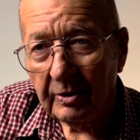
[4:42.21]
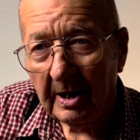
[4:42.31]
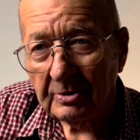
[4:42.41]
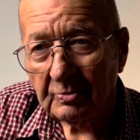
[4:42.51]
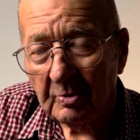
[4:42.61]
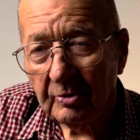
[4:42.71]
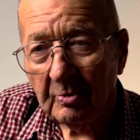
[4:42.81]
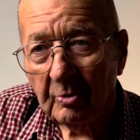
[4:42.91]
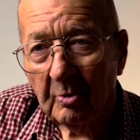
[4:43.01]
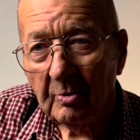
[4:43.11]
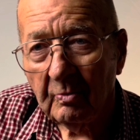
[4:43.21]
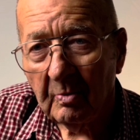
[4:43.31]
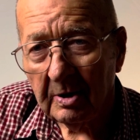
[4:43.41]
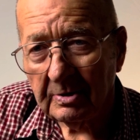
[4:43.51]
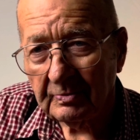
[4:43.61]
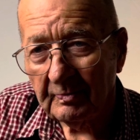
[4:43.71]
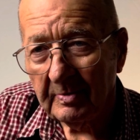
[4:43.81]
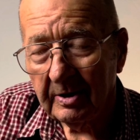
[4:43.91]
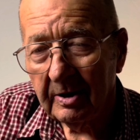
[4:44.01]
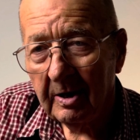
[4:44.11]
that's where the Lord wants
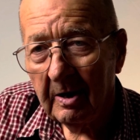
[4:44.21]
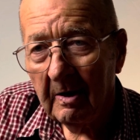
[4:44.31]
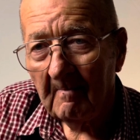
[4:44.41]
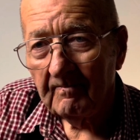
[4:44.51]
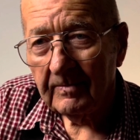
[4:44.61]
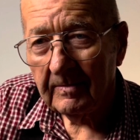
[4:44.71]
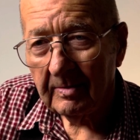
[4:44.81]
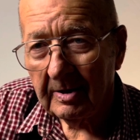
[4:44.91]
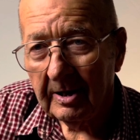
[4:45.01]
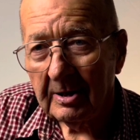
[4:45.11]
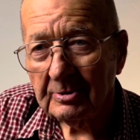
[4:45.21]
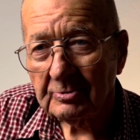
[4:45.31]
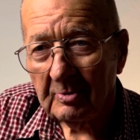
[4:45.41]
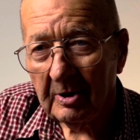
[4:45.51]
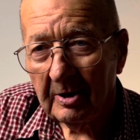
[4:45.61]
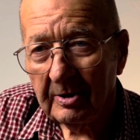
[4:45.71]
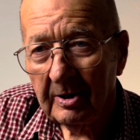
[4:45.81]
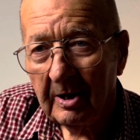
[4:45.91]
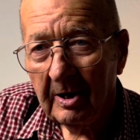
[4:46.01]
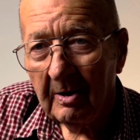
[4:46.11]
me. But guess what?
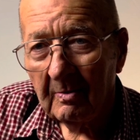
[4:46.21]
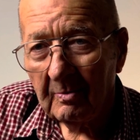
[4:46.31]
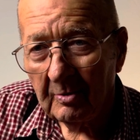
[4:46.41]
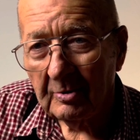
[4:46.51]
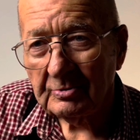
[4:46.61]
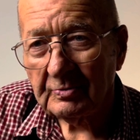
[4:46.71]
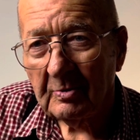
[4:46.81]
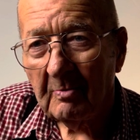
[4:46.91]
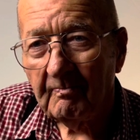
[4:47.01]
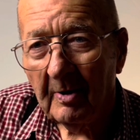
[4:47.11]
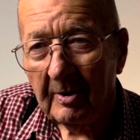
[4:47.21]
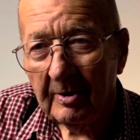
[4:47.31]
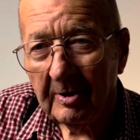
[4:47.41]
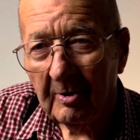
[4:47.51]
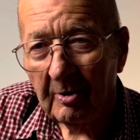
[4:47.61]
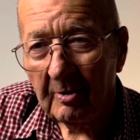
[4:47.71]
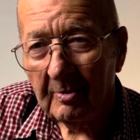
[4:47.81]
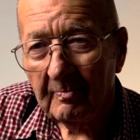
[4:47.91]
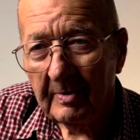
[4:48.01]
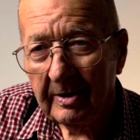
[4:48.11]
Rose Polly
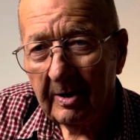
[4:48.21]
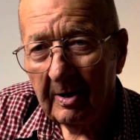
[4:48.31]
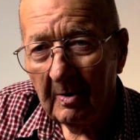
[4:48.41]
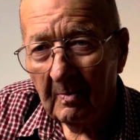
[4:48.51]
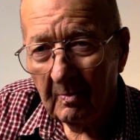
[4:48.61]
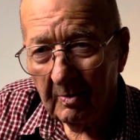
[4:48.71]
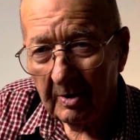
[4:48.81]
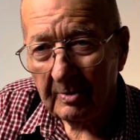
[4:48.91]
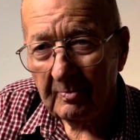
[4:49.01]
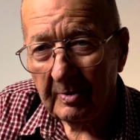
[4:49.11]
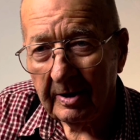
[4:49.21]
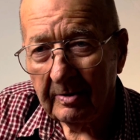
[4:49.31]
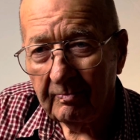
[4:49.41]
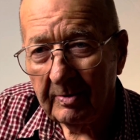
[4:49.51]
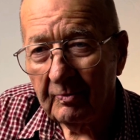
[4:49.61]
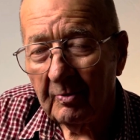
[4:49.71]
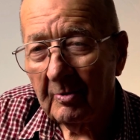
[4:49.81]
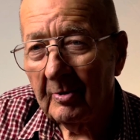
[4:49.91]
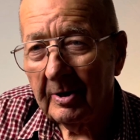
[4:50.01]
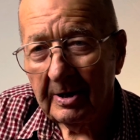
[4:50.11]
called me 1 week
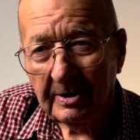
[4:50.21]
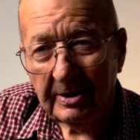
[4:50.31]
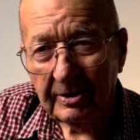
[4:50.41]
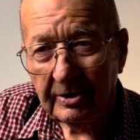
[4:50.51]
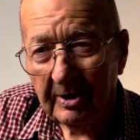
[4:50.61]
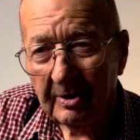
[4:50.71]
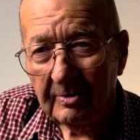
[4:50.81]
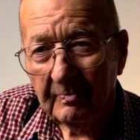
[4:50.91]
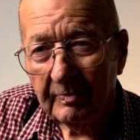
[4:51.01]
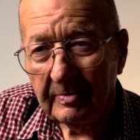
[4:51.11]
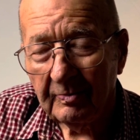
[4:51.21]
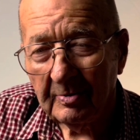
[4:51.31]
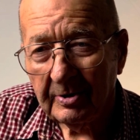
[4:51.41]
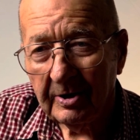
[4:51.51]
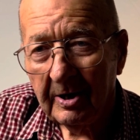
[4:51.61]
before any of the other people did.